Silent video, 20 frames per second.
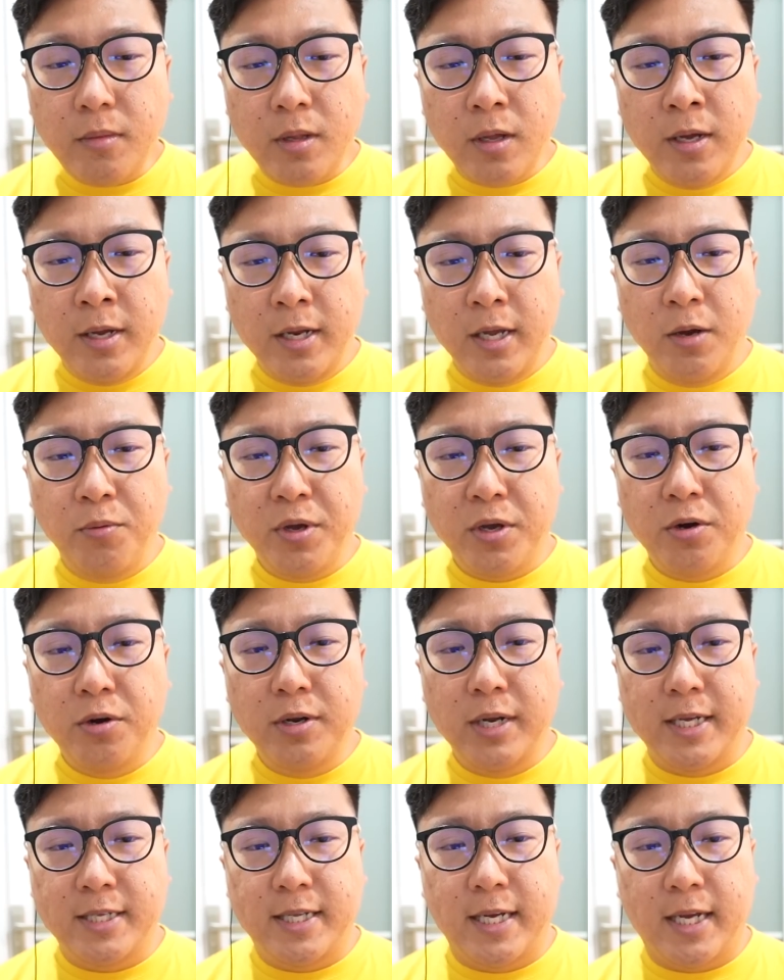And here we go,
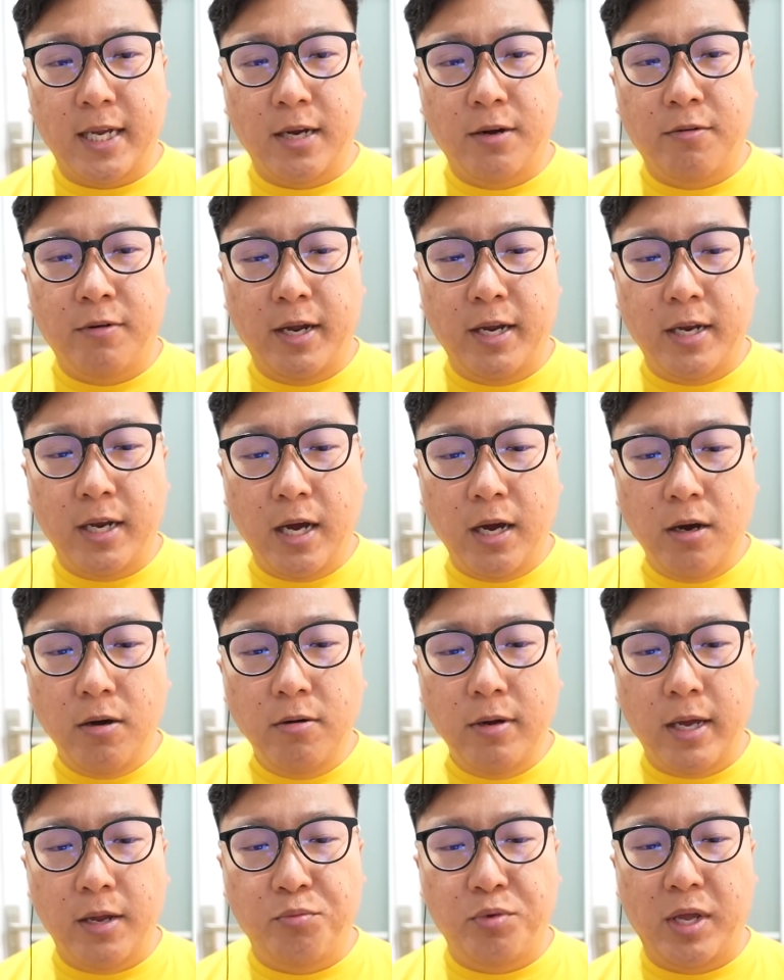let's take it out right
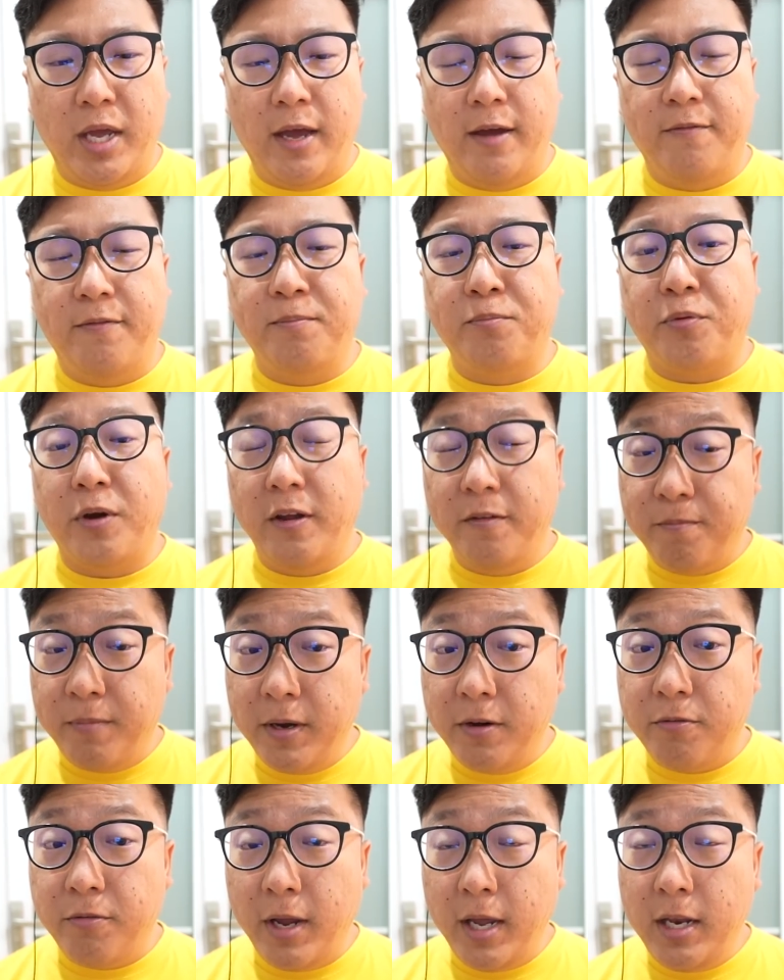now. And we have Brave
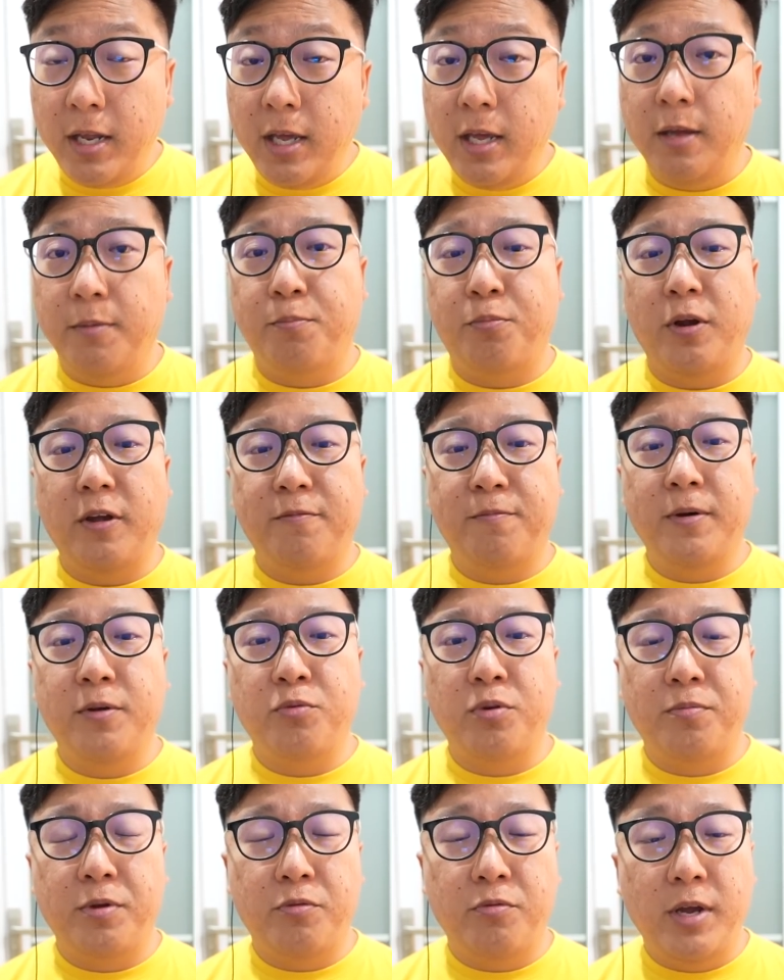Bird ready. Brave Bird
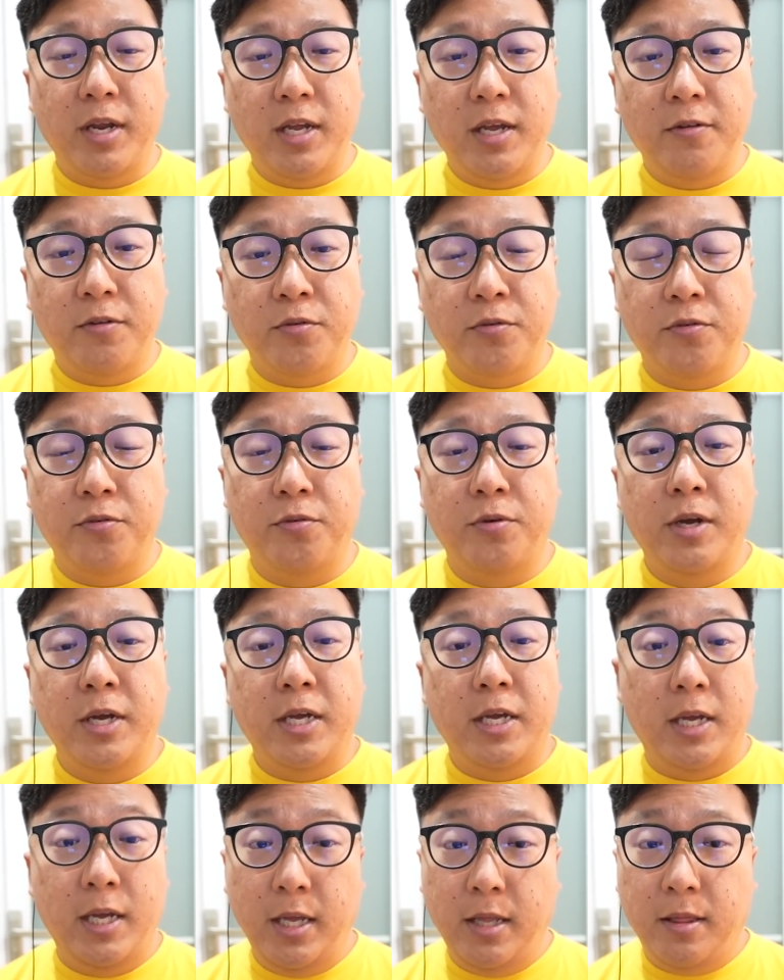will be ready to
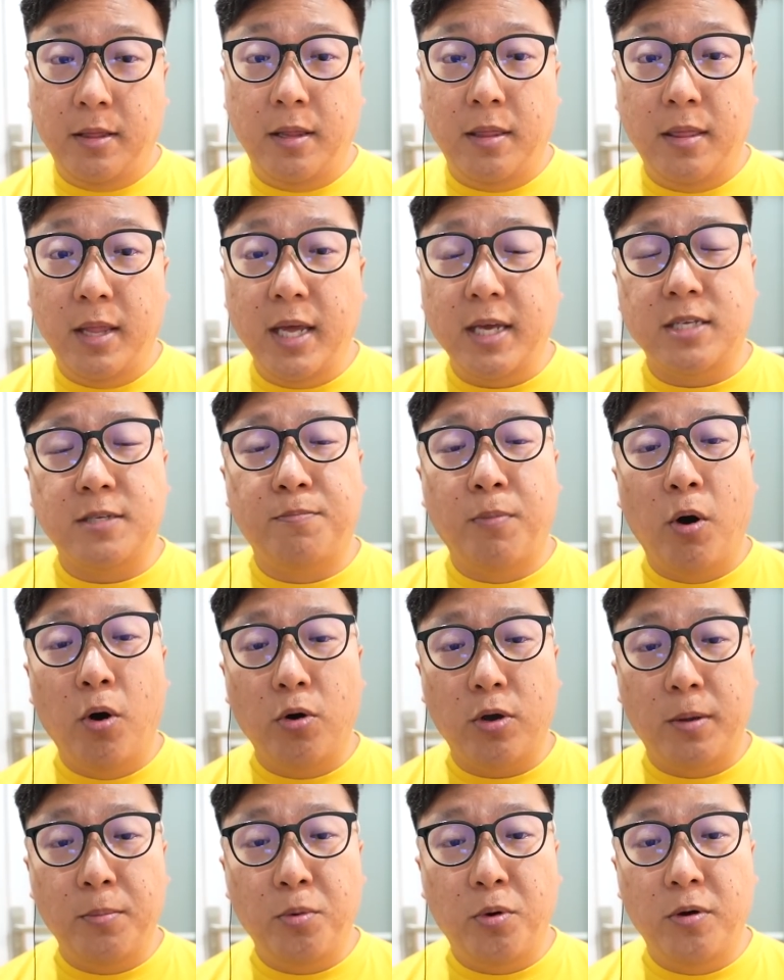hit the next
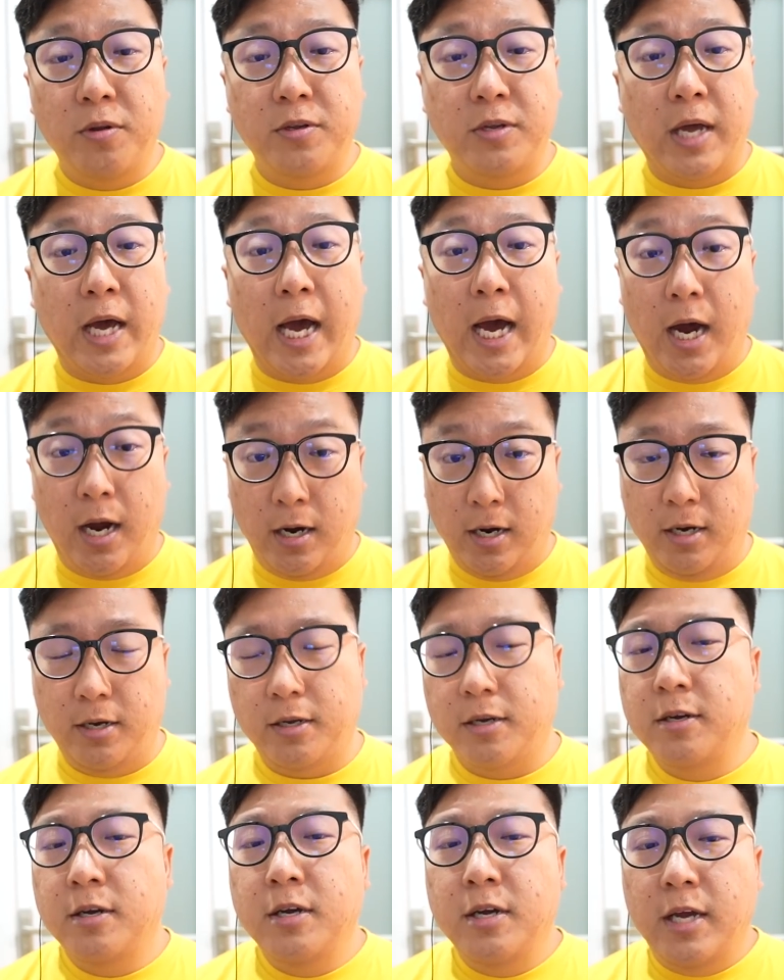Pokemon hard.
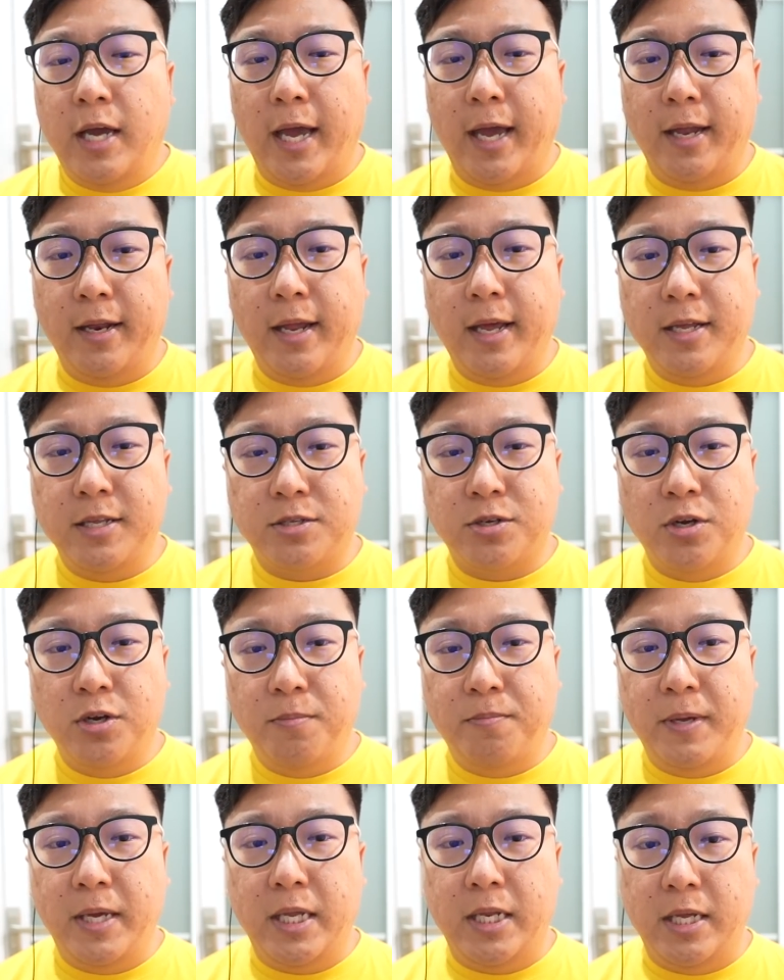And that is going to
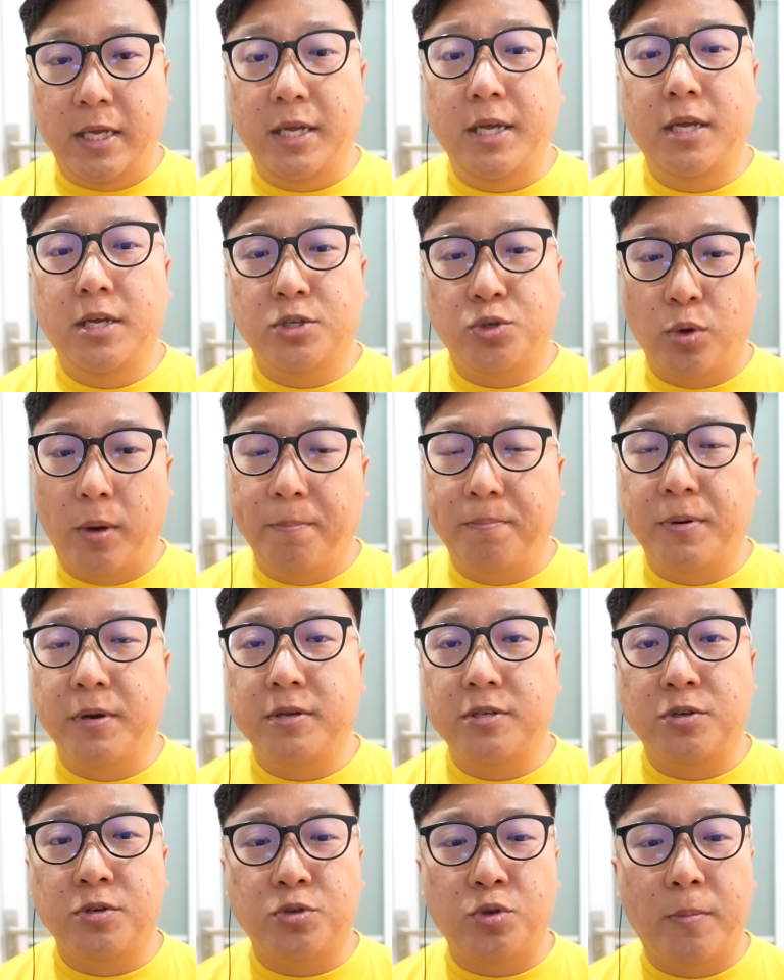be the
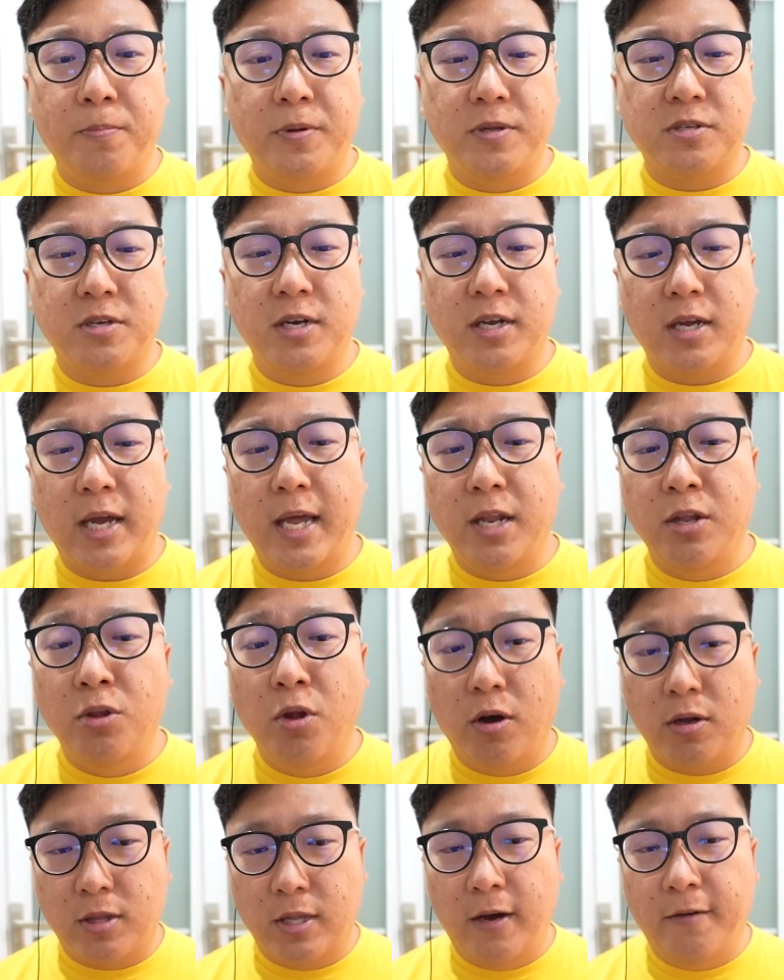Swampert. So Swampert is going to get
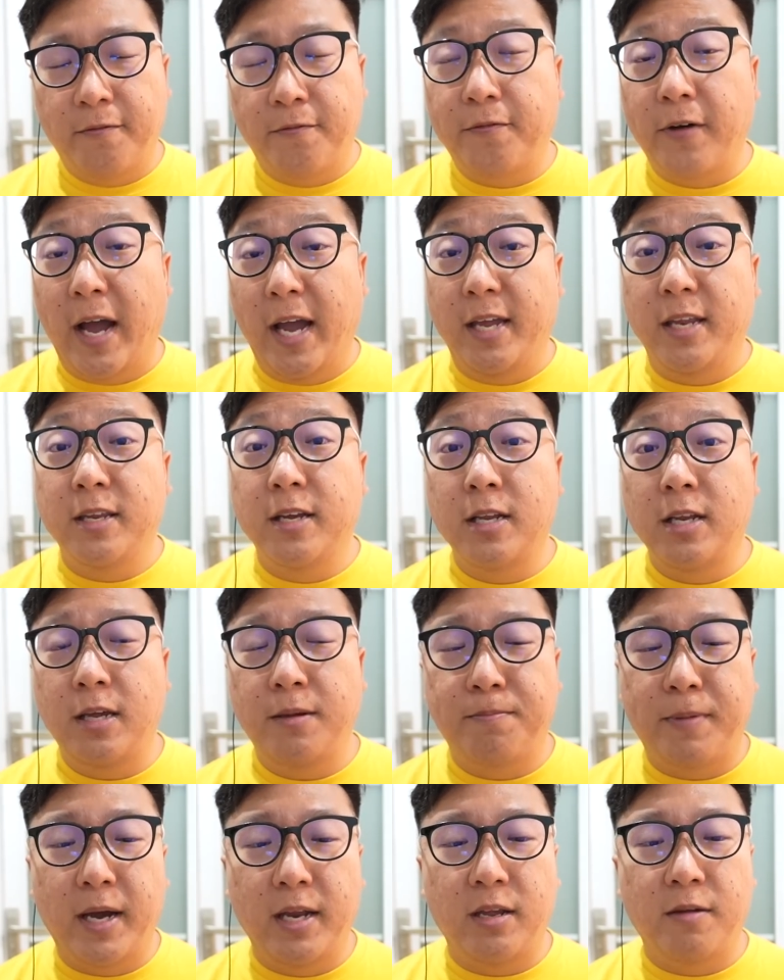knocked out finally
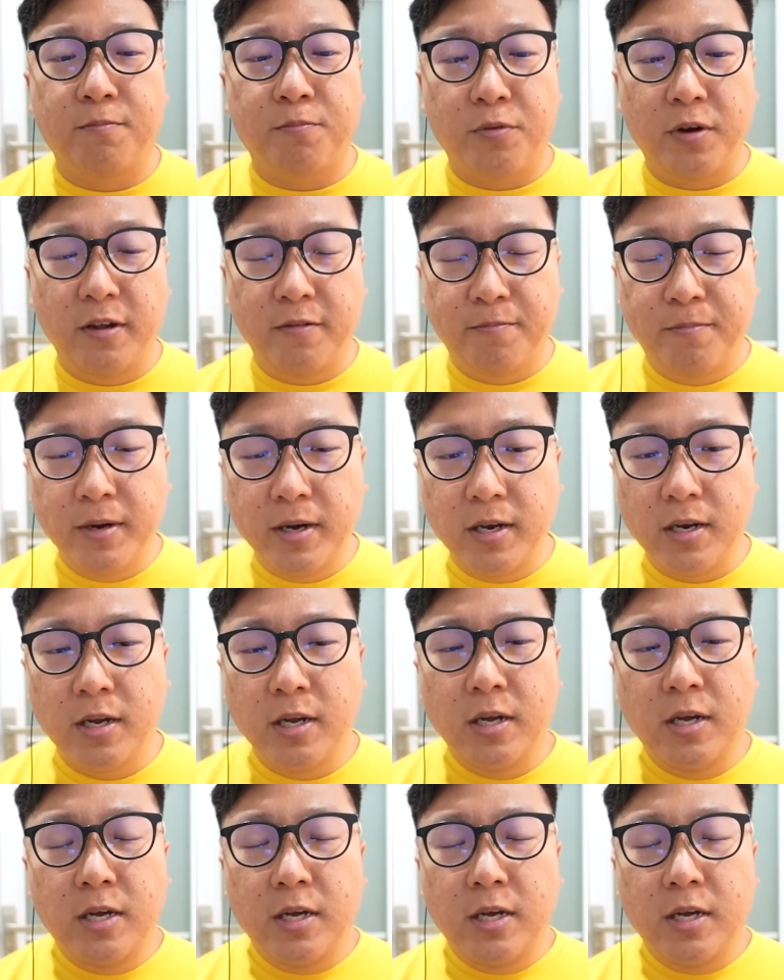by the Brave Bird.